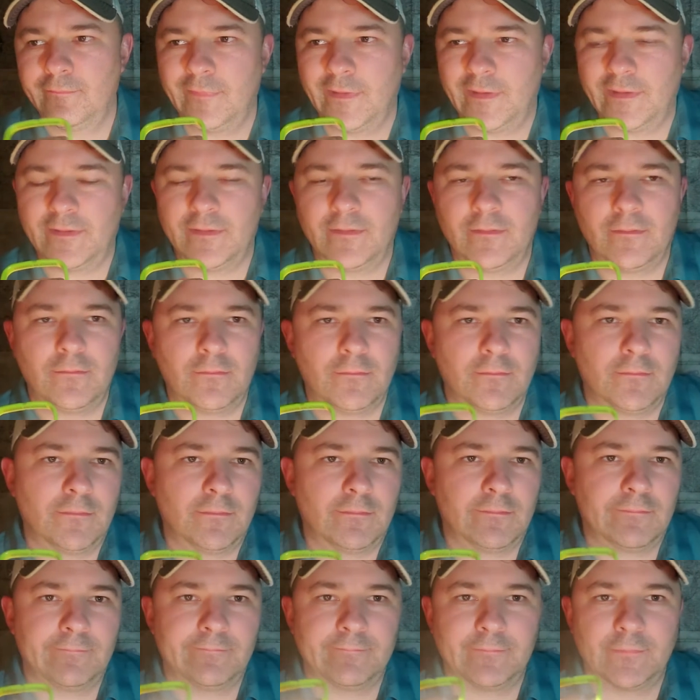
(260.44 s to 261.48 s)
it's
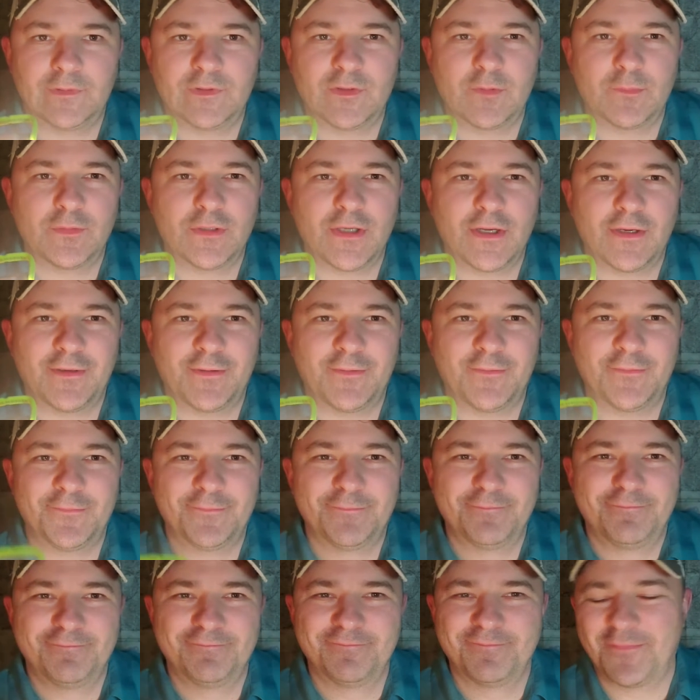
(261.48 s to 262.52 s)
subjective.
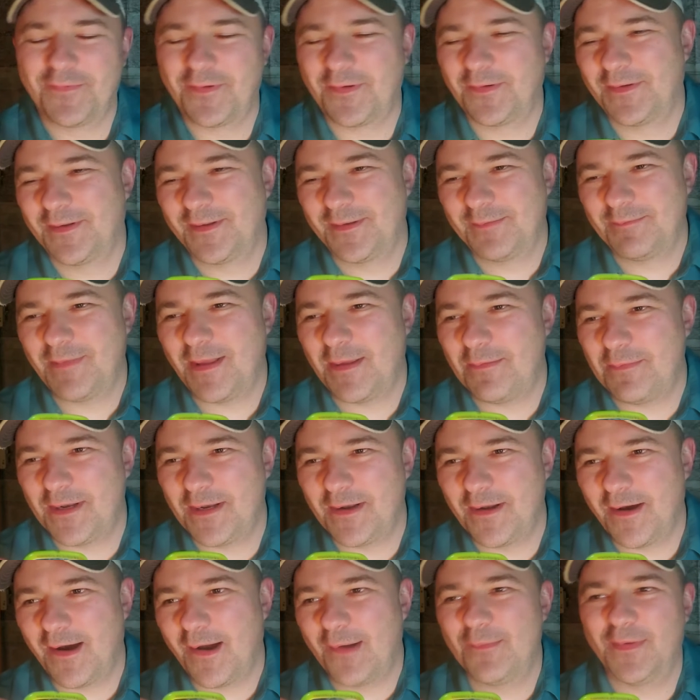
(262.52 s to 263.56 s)
Maybe
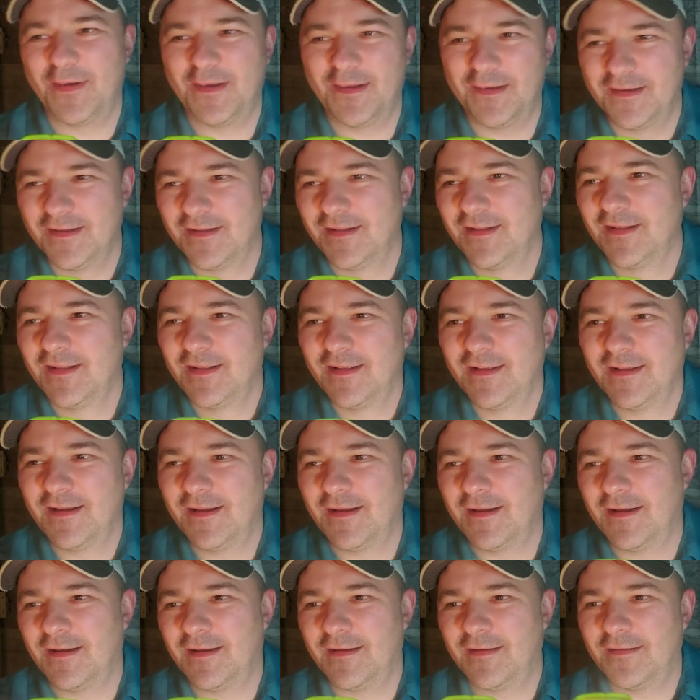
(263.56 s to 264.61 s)
not, but
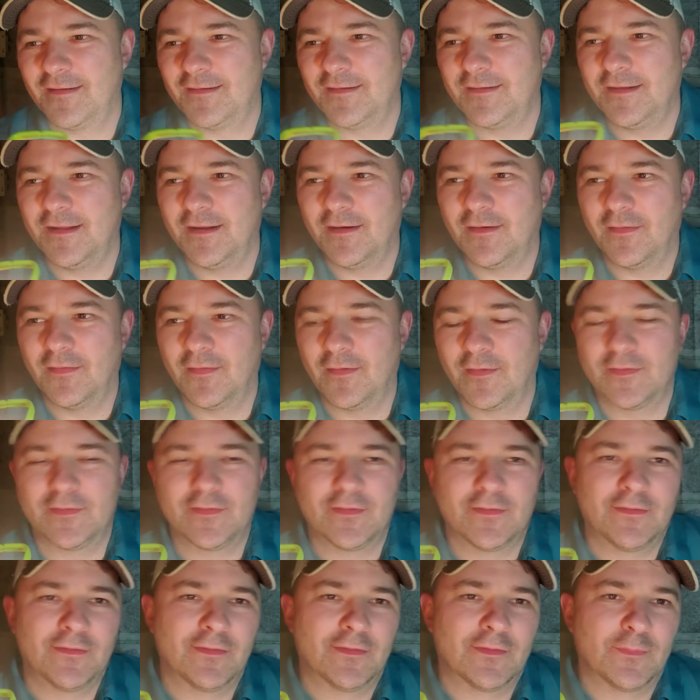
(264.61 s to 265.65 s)

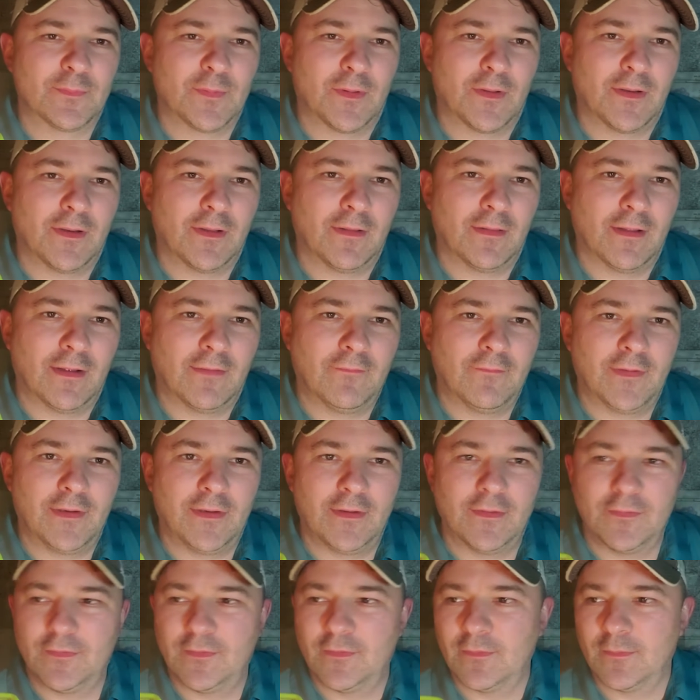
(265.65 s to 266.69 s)
there's plenty of light
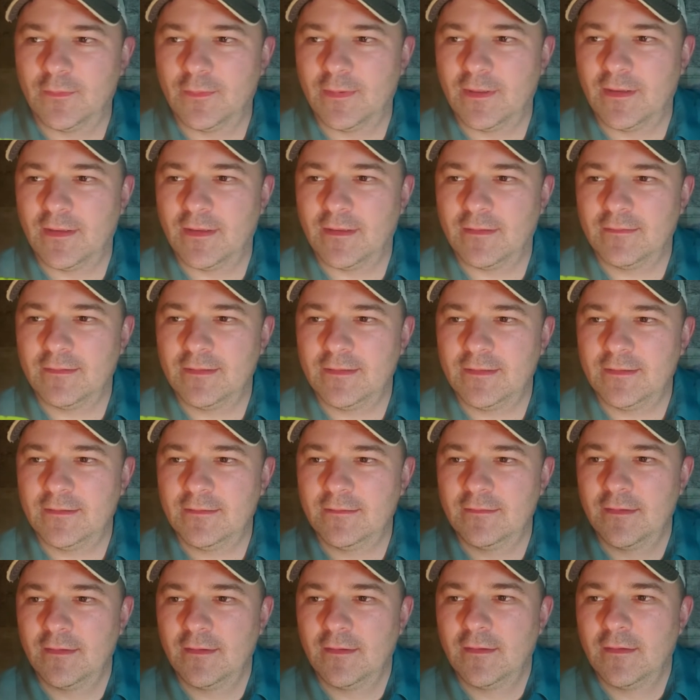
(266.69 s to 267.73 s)
videos you'll be like, eh.
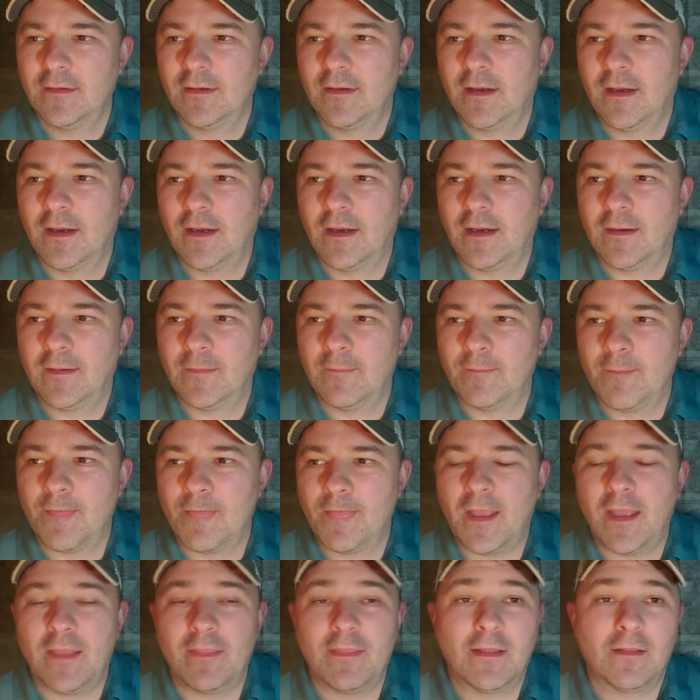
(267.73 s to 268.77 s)
And
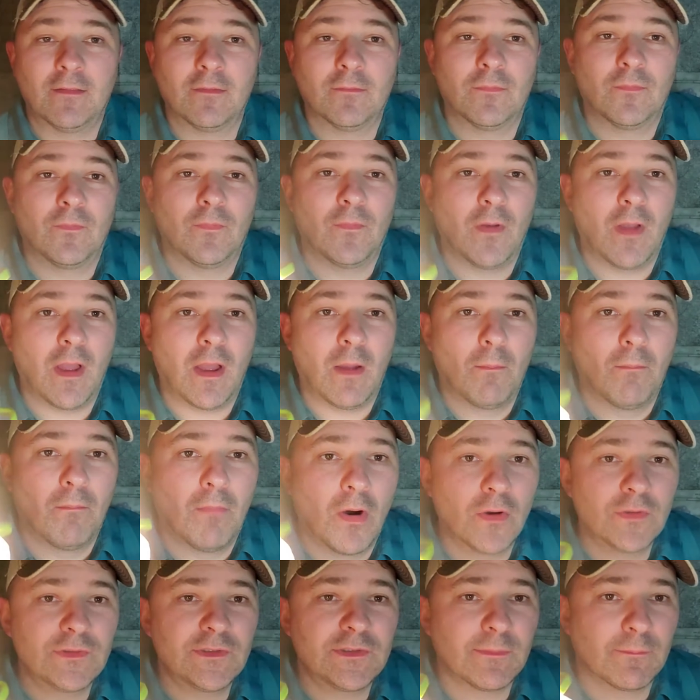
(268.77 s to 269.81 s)
then
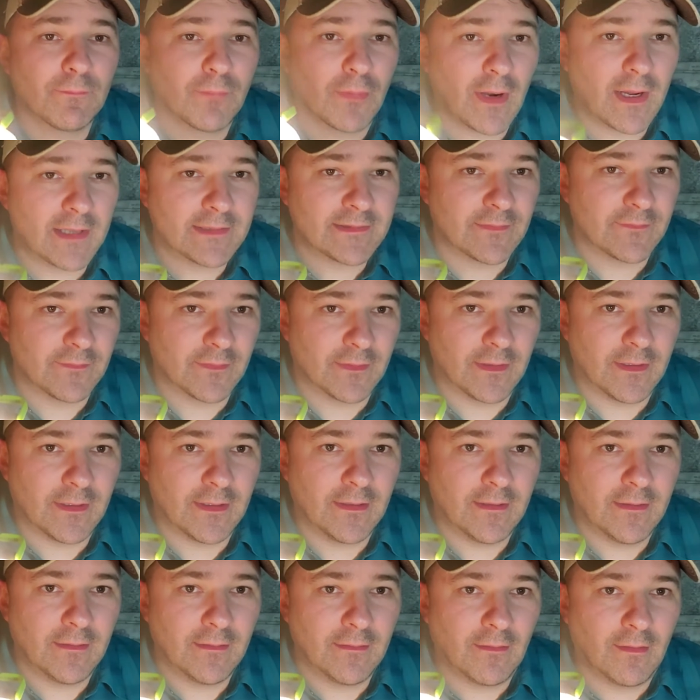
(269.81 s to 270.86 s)
most
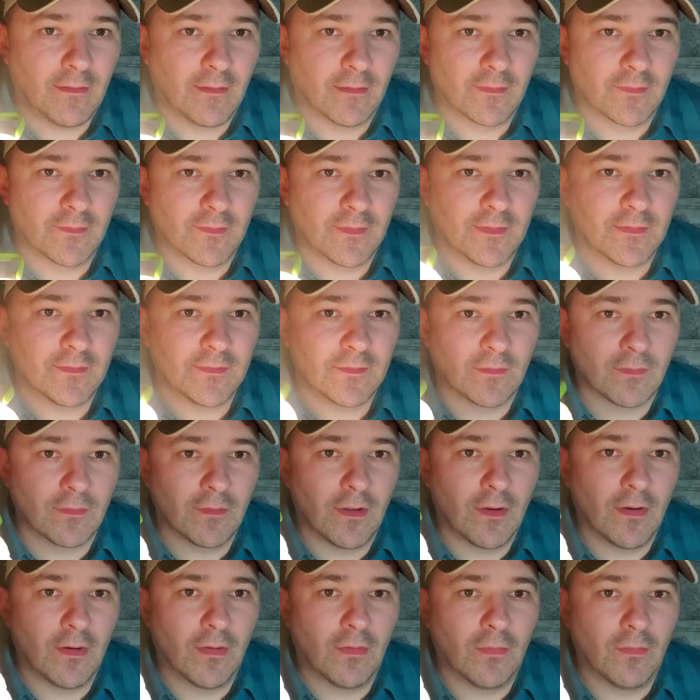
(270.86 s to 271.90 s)
impressively, honestly, is the
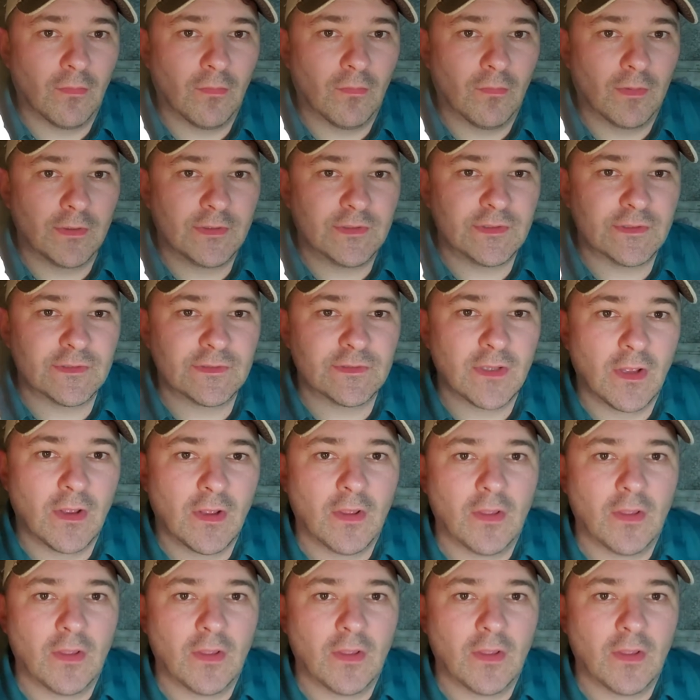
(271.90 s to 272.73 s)
low, which is